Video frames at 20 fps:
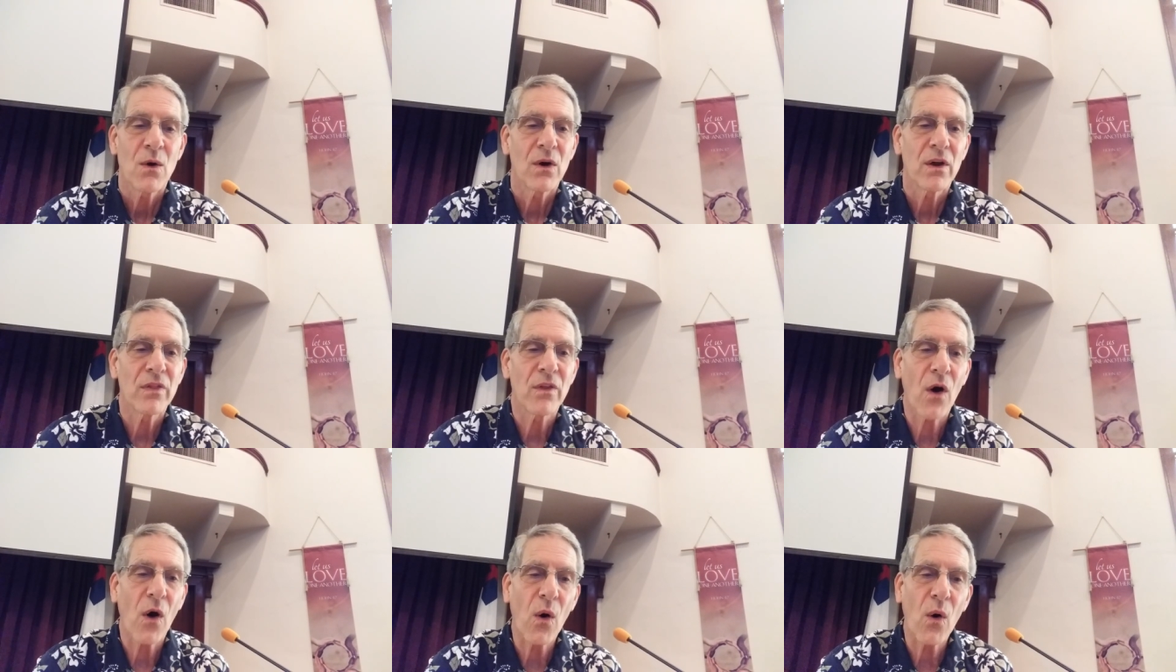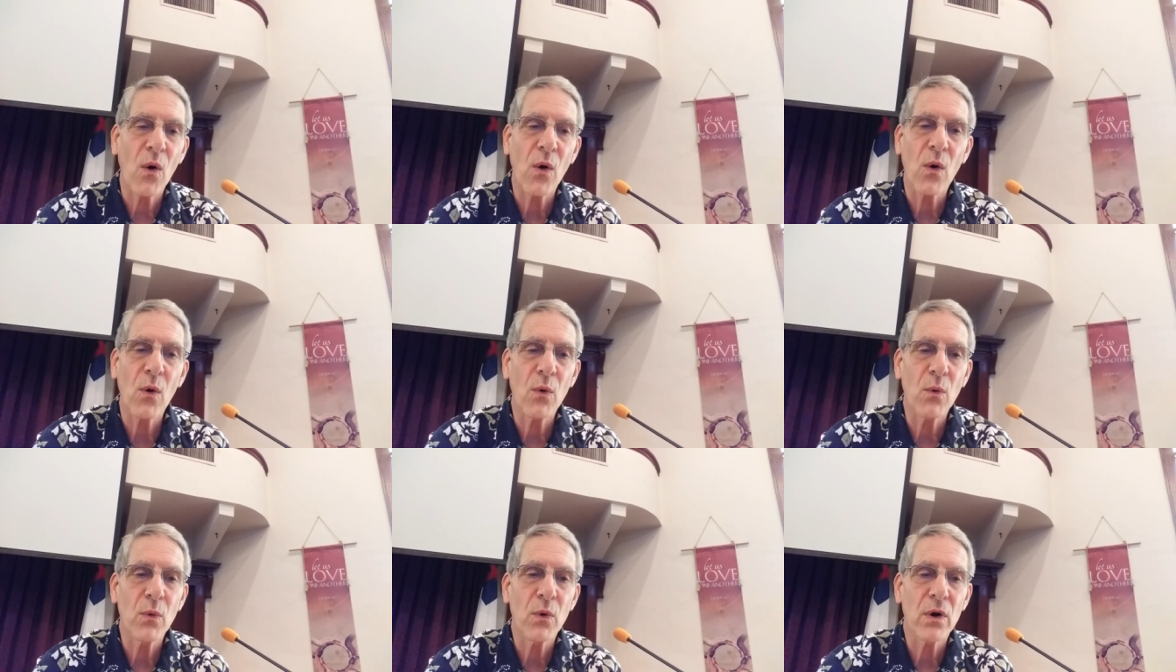The
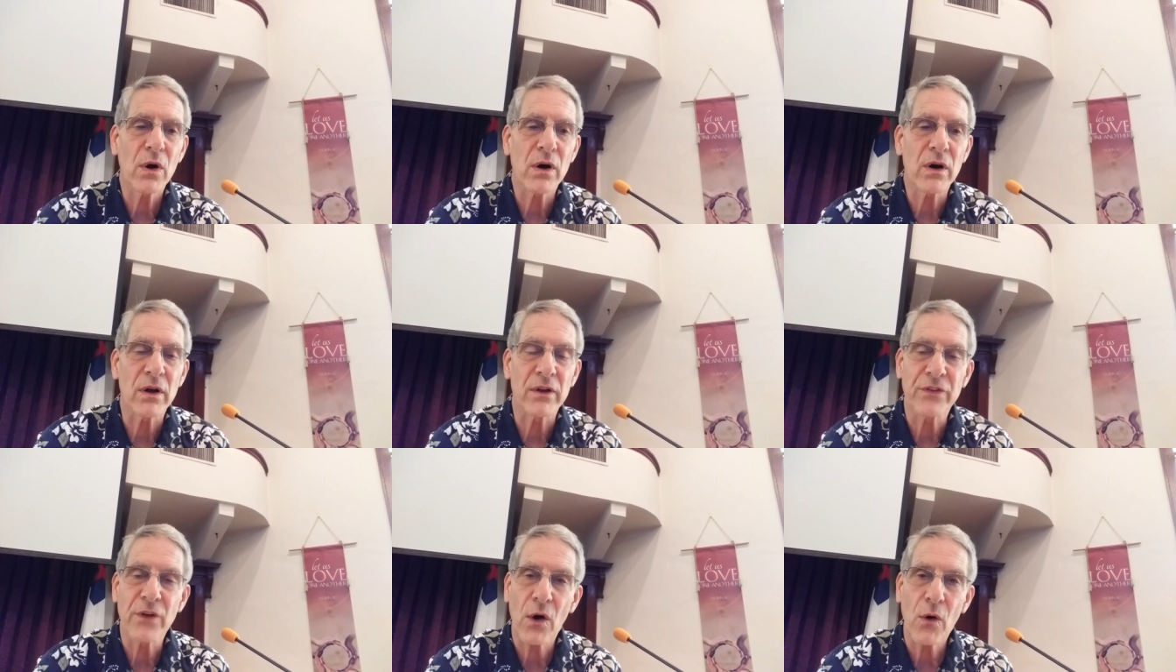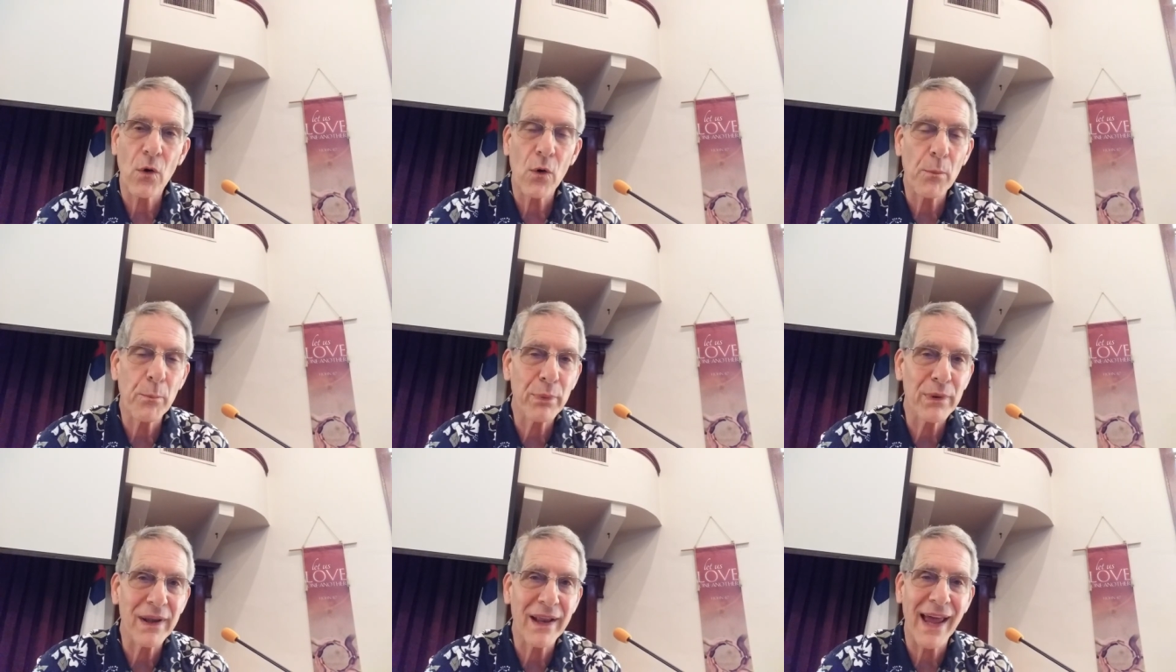whole world, the whole
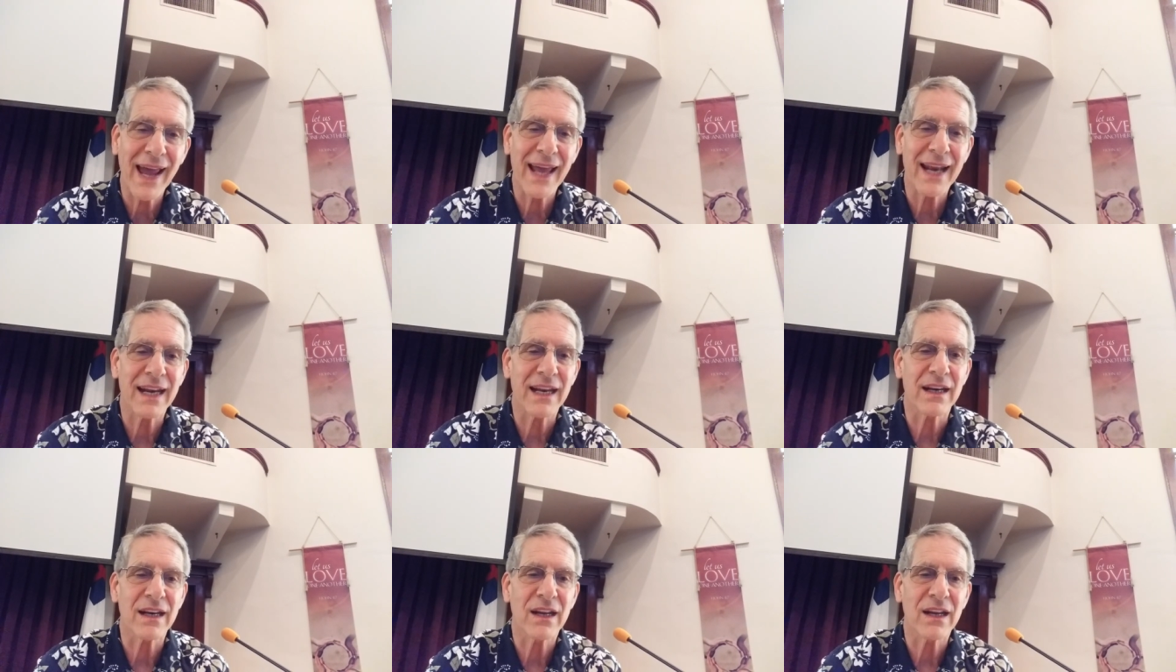planet,